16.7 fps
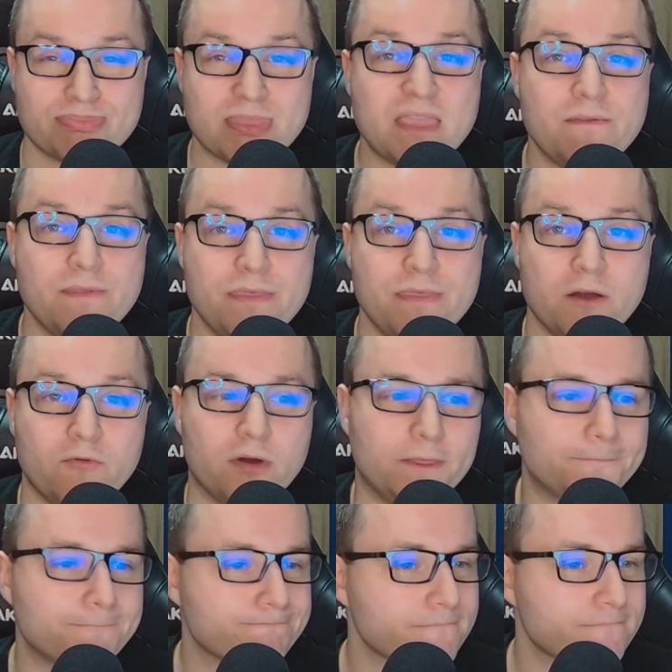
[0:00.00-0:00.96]
No
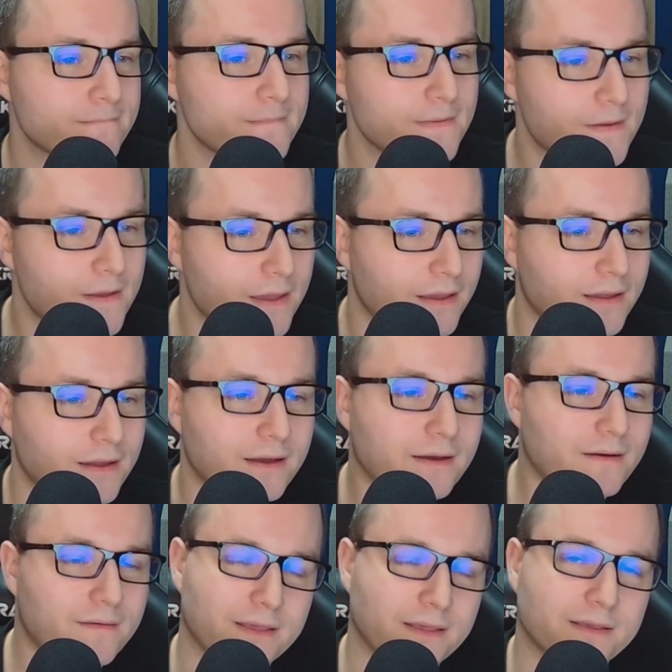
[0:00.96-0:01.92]
one.
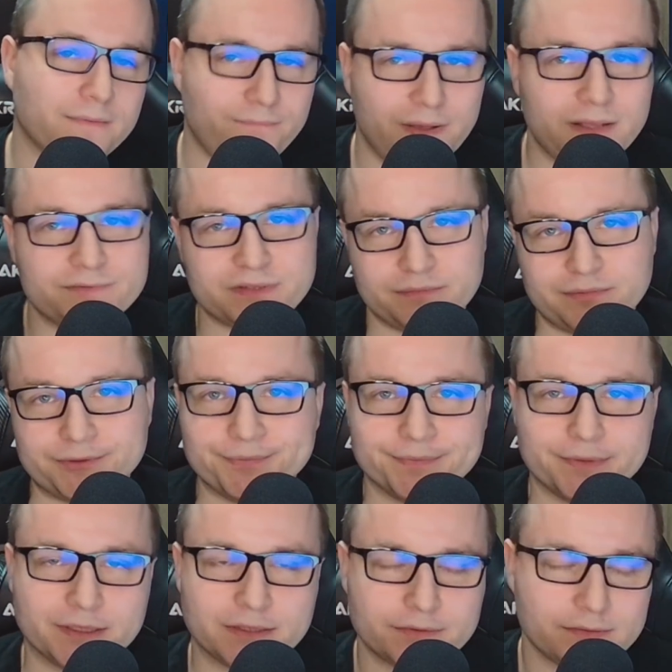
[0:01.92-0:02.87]
Balsafon,
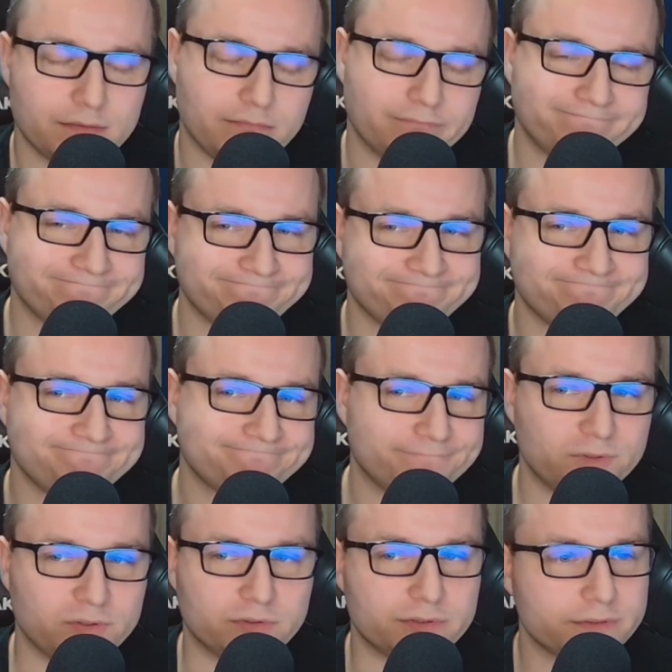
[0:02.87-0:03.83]
but
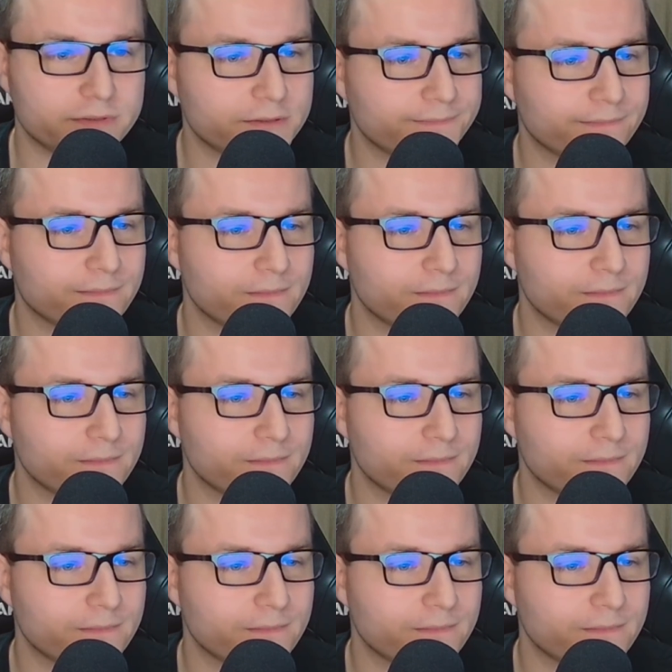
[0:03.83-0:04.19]
ogres.